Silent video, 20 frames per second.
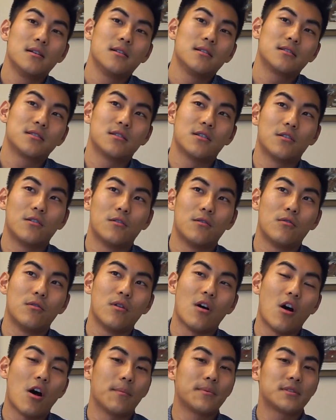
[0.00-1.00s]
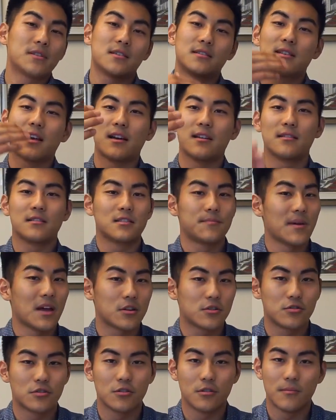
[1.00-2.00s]
So opposite side of the
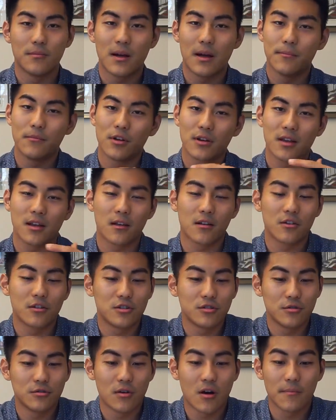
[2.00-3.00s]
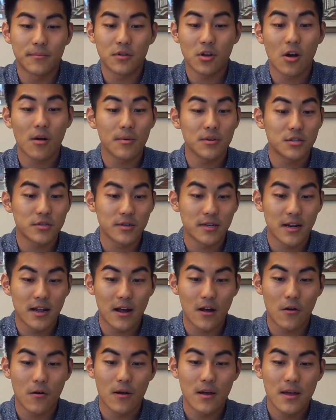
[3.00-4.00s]
spectrum, I'm looking into optometry
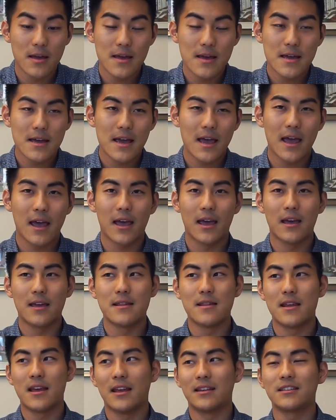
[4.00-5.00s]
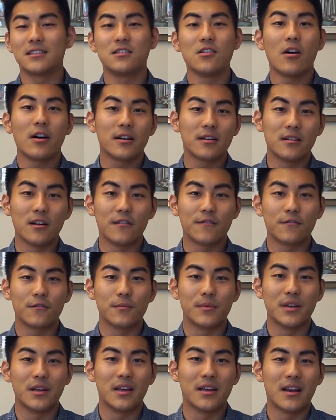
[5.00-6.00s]
now, and it's not enough for
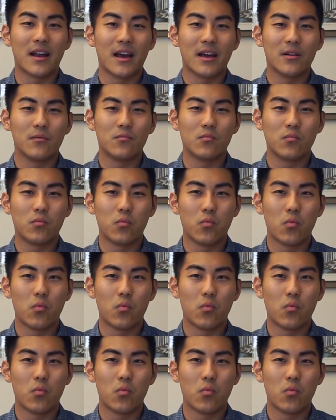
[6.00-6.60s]
me, and I